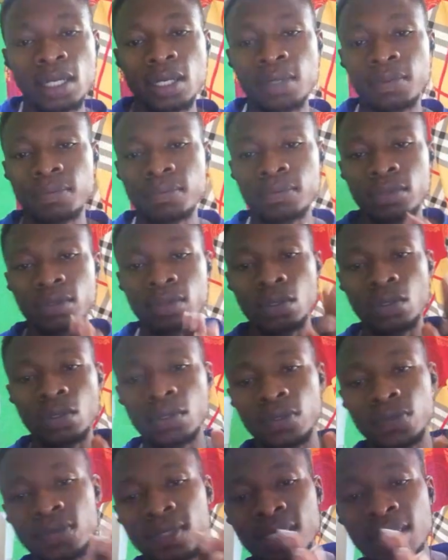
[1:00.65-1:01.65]
so when we
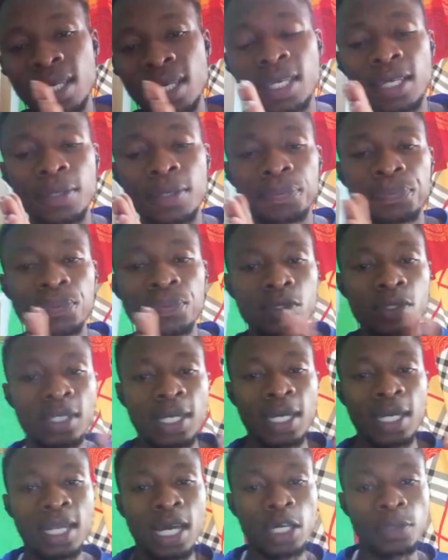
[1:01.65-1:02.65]
say input and
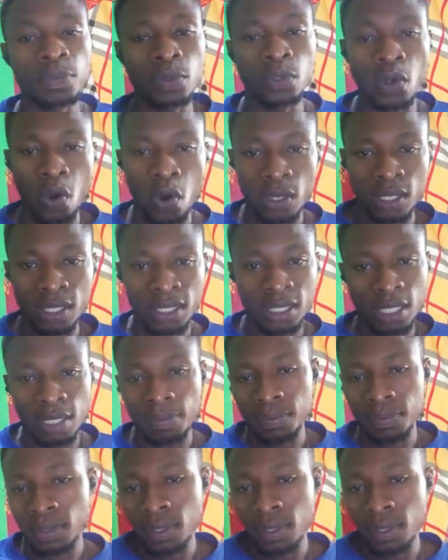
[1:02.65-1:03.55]
output concept,